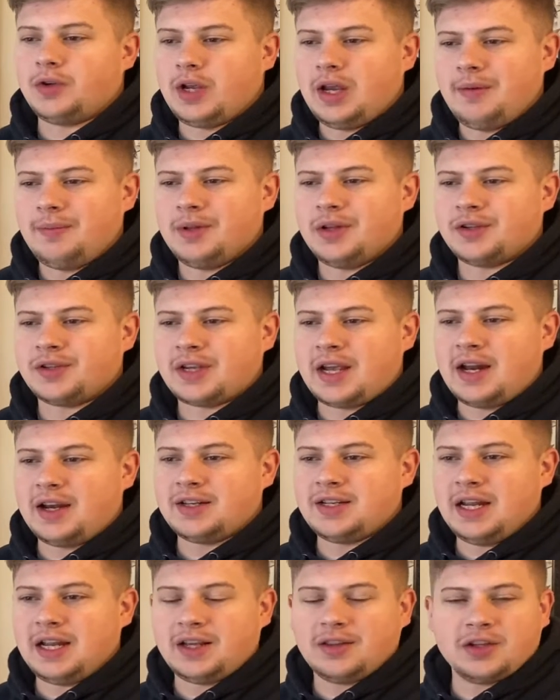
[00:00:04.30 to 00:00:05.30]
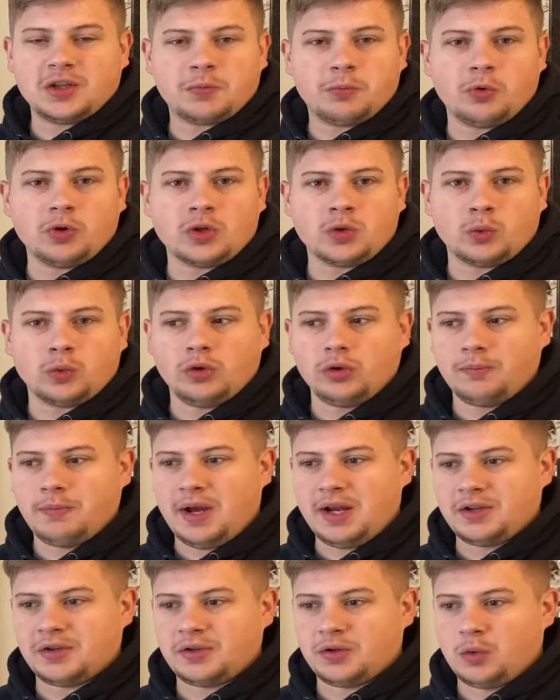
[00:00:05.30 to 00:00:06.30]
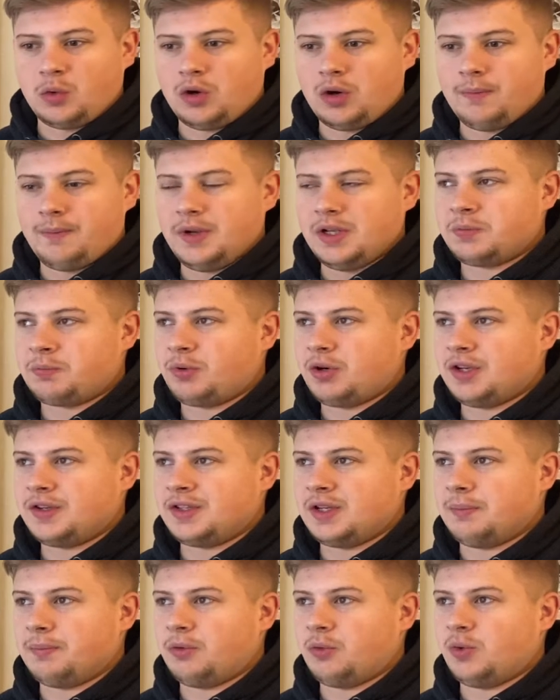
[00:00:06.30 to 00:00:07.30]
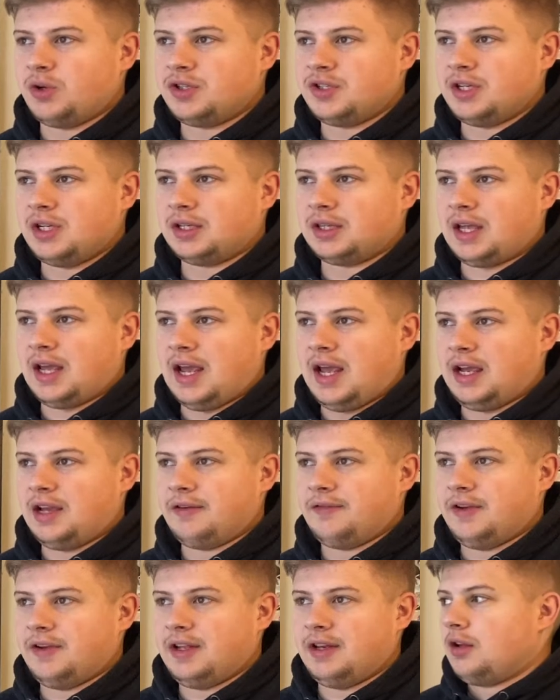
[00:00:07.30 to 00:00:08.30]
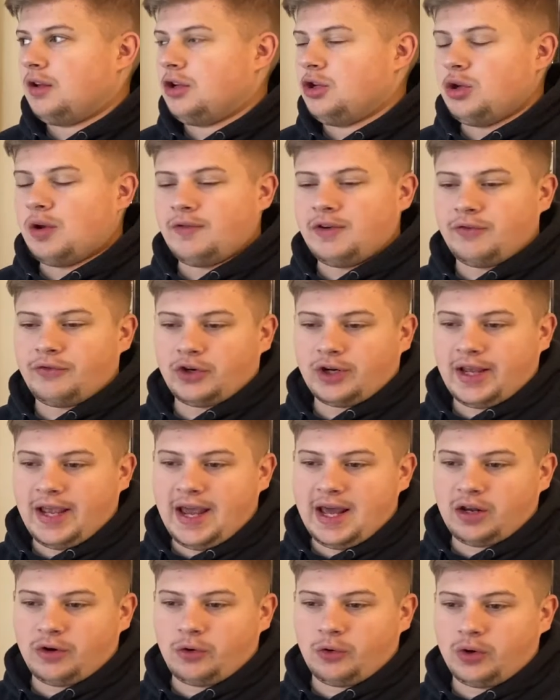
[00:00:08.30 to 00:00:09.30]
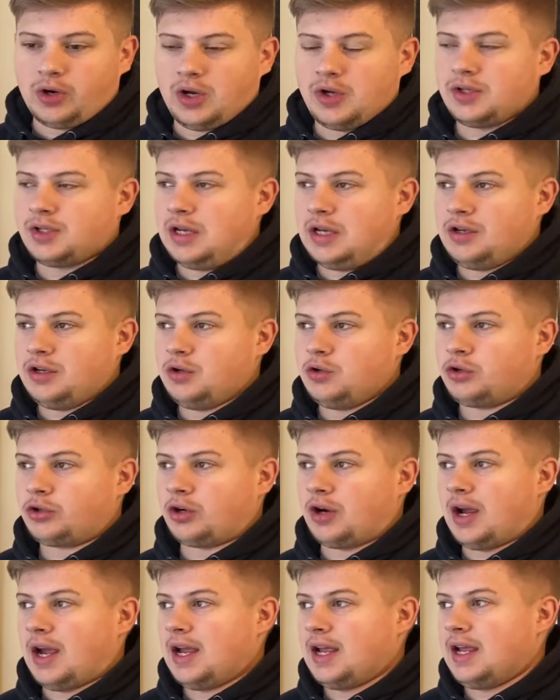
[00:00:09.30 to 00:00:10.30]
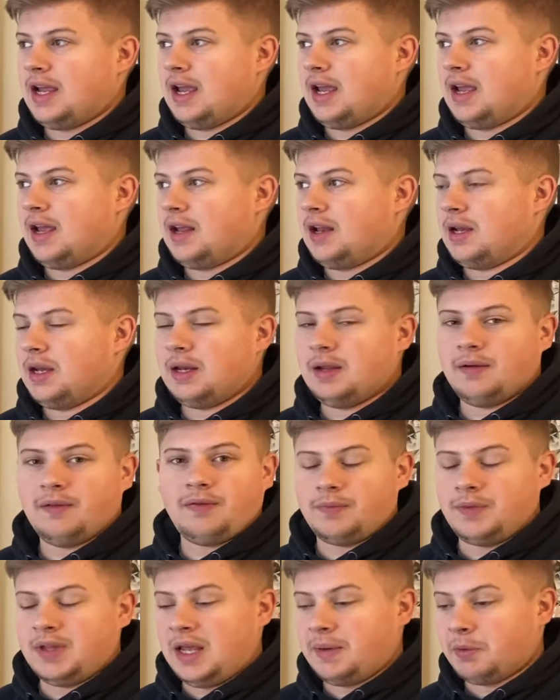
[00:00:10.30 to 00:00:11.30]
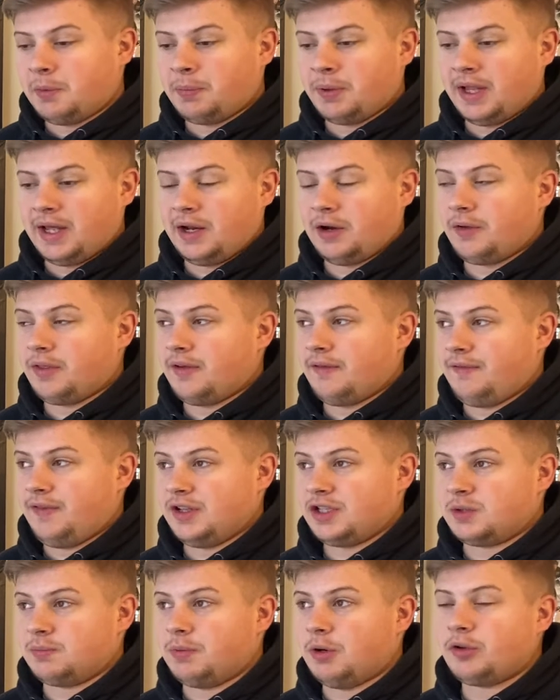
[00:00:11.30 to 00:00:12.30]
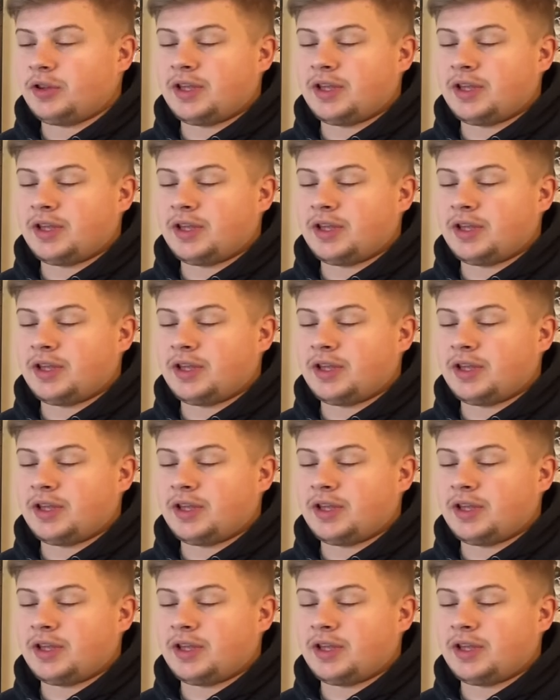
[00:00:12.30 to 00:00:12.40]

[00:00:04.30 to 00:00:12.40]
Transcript: game that has kind of taken the sports world by storm. It's pretty simple once you get the hang of it. You have different categories and you try and name a player that fits both